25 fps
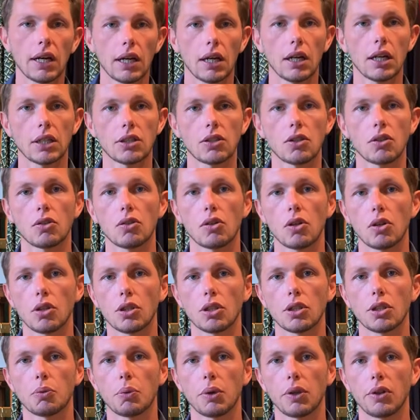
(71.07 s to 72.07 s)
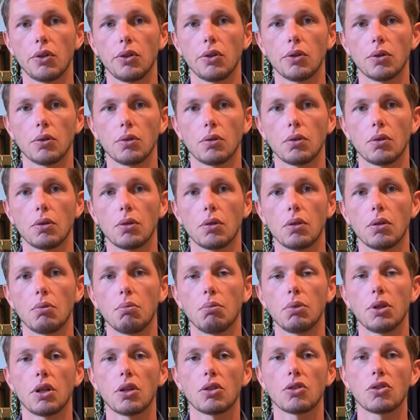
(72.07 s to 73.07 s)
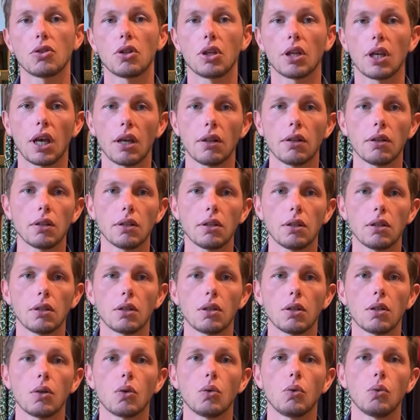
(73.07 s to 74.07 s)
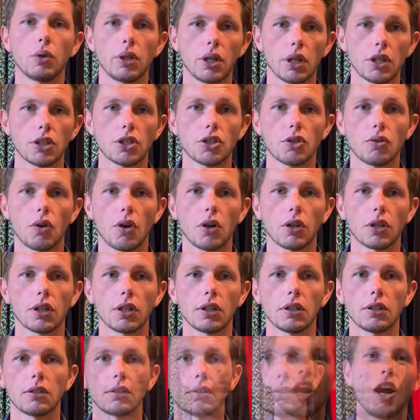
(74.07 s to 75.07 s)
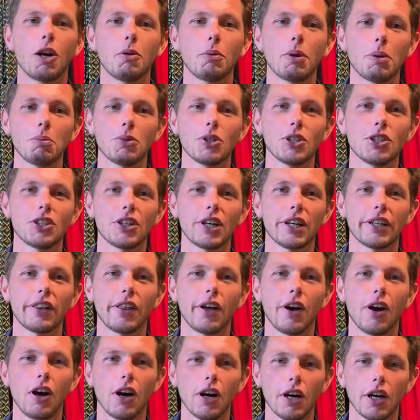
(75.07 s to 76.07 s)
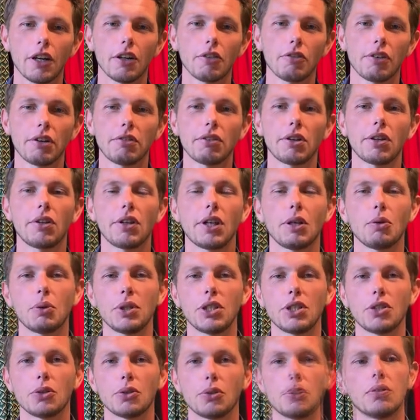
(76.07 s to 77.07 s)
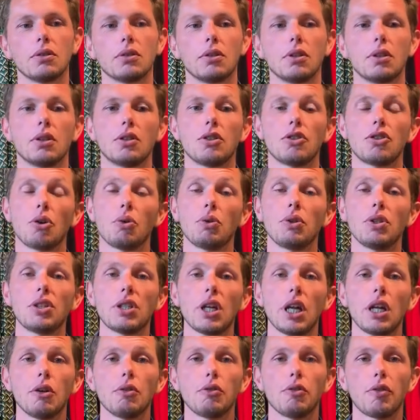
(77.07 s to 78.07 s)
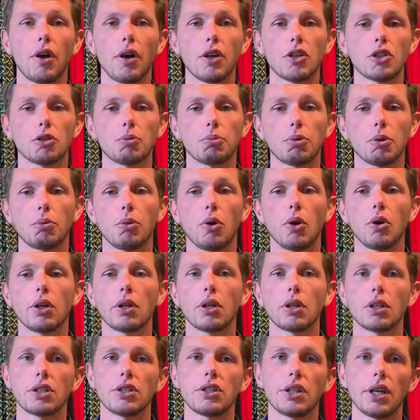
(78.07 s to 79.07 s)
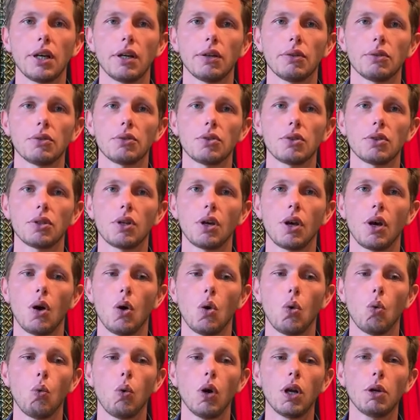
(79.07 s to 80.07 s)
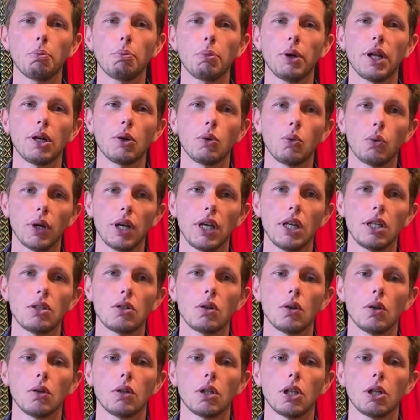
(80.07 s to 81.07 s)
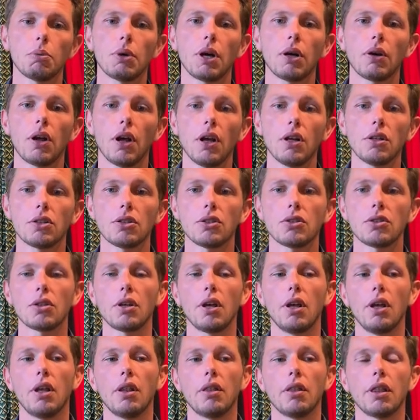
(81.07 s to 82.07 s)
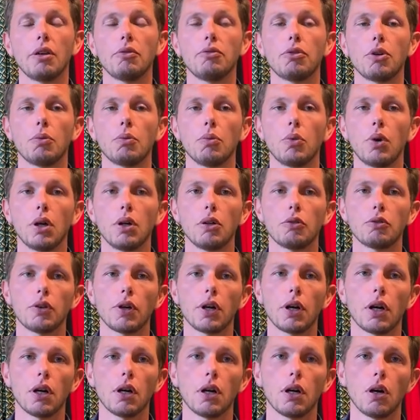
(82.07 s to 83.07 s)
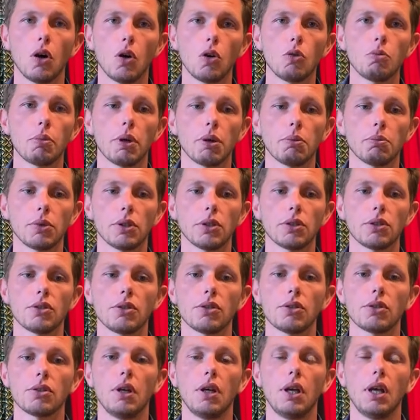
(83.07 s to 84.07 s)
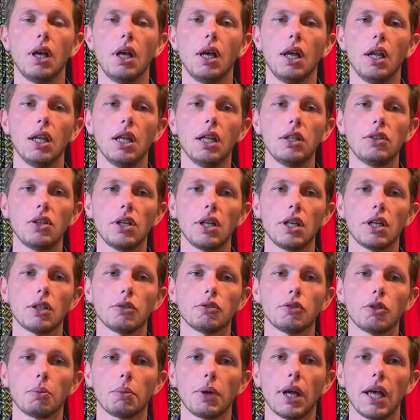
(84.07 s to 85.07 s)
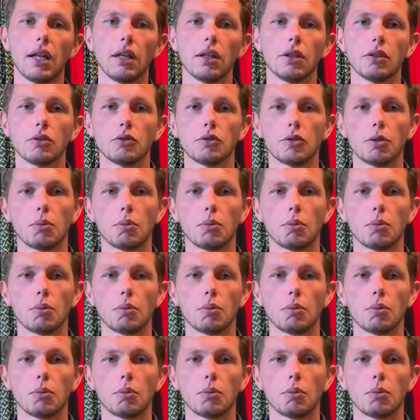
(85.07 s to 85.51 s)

lessons learned with you because together we are stronger. Our members are at the heart of everything we do. So instead of us promoting ourselves, what better way to learn about us than from one of our own members? Let's hear from Helen from